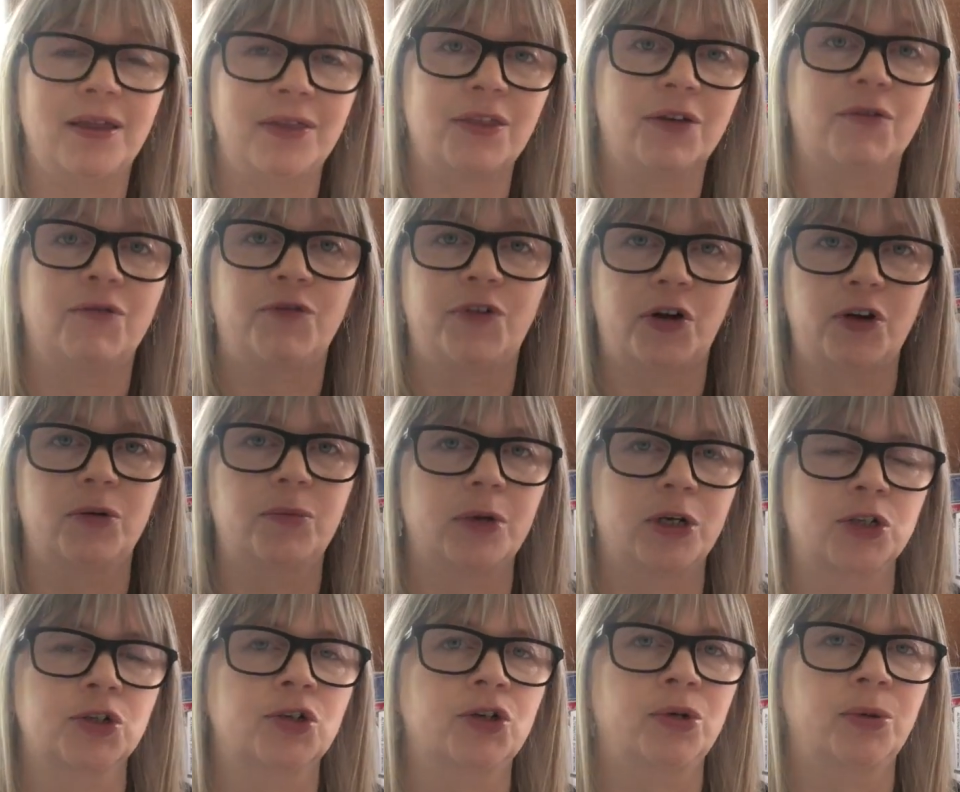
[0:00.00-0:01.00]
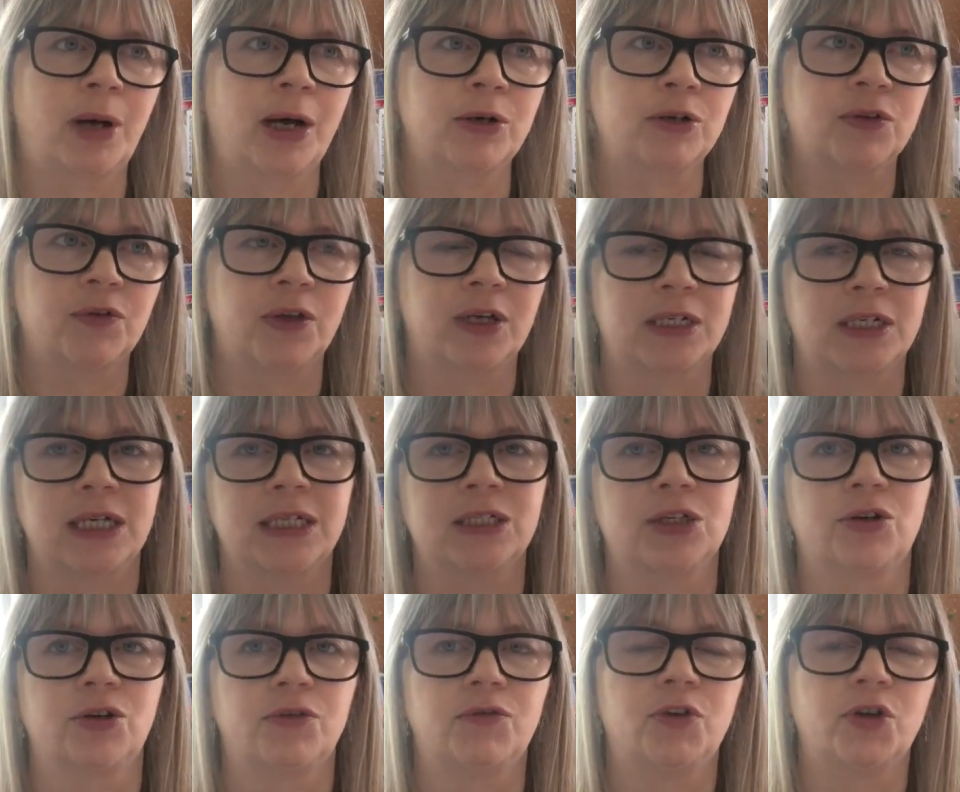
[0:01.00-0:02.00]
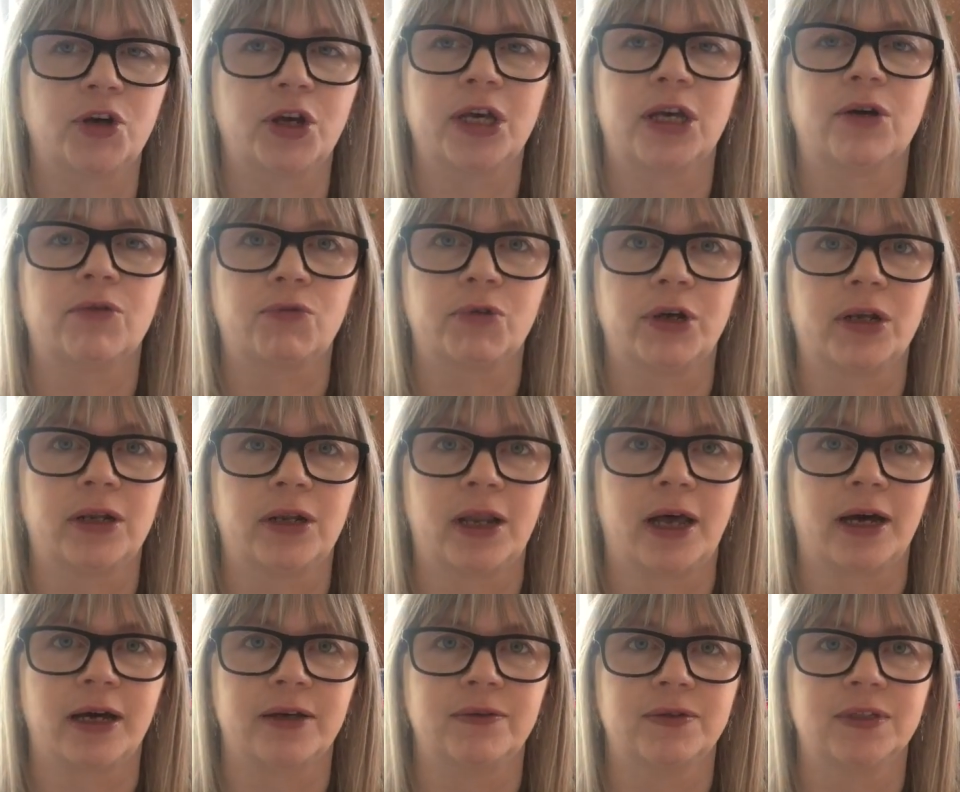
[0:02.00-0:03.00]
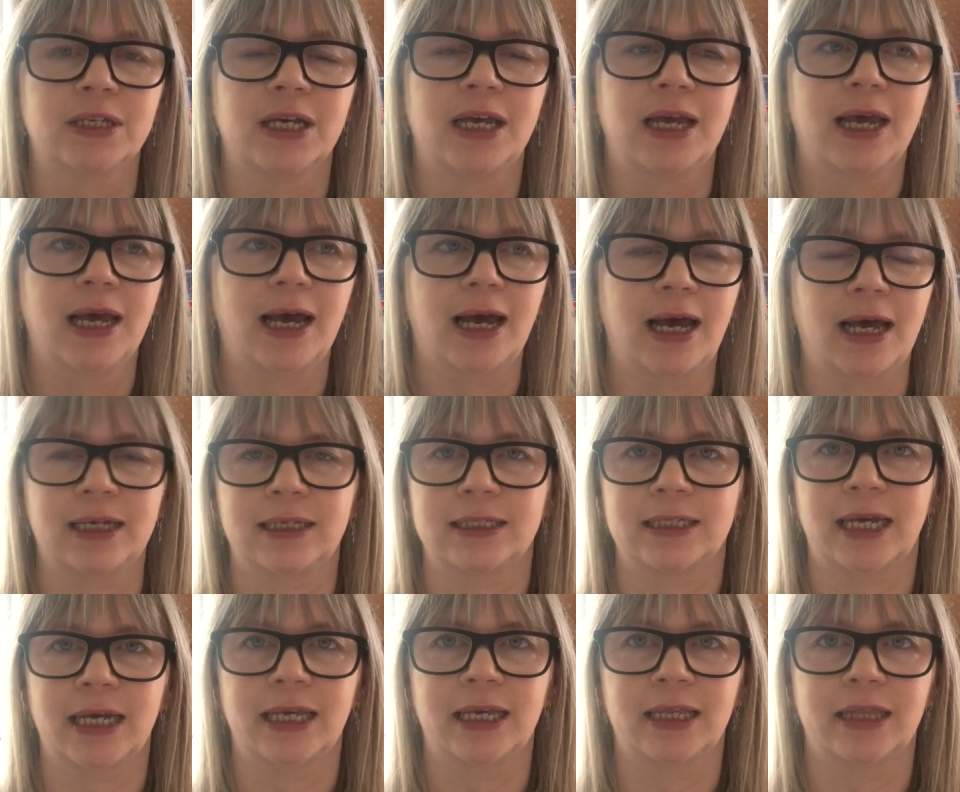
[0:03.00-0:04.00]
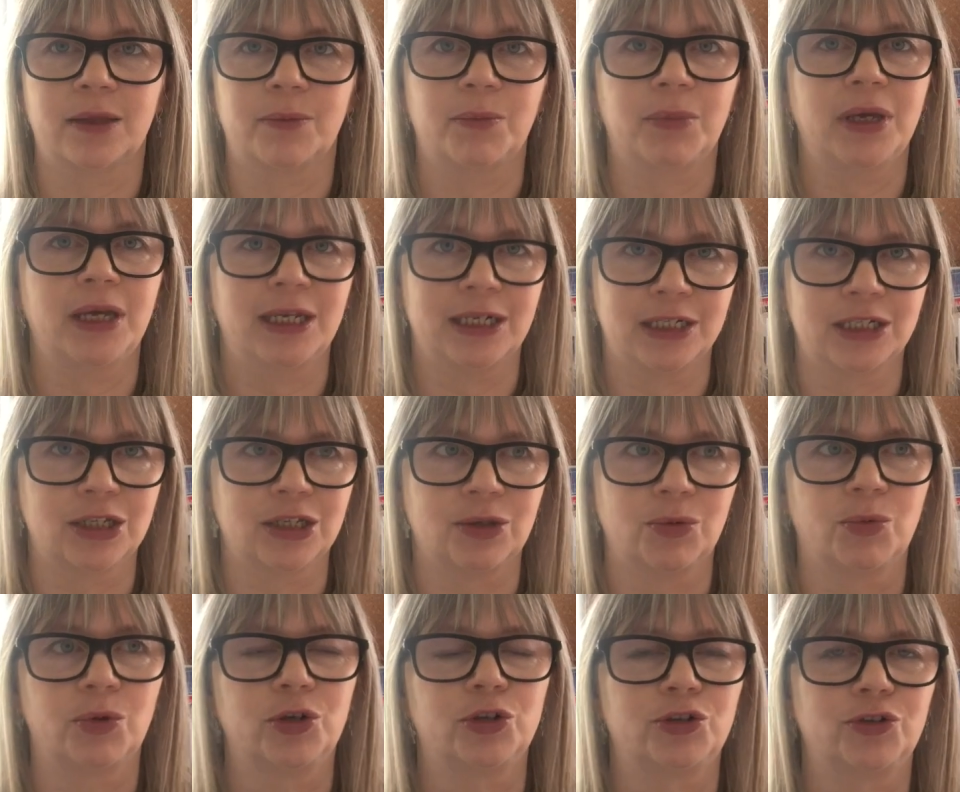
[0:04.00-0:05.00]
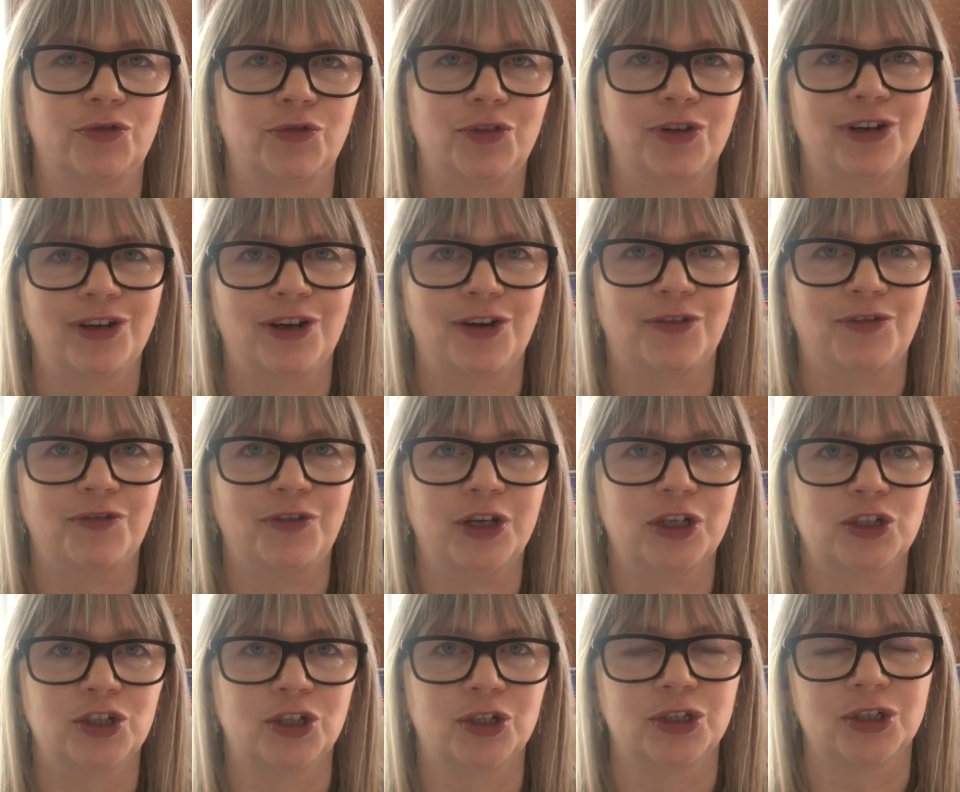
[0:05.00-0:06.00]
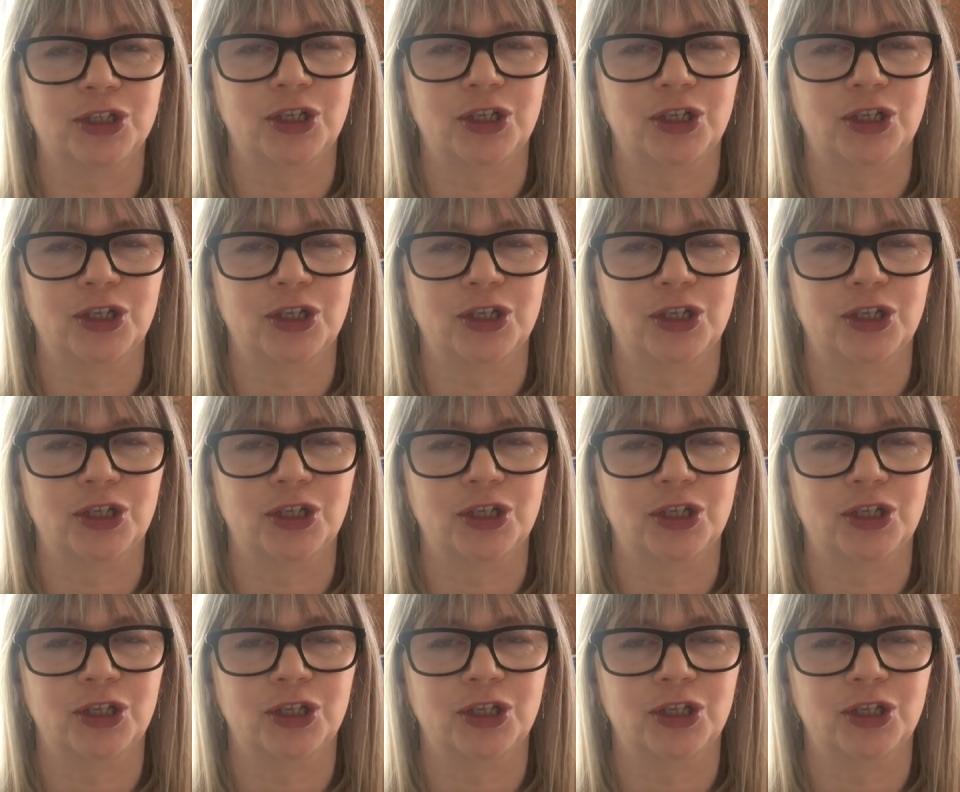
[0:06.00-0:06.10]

that very much grew out of that idea of looking at real lives and taking them into the world of fiction.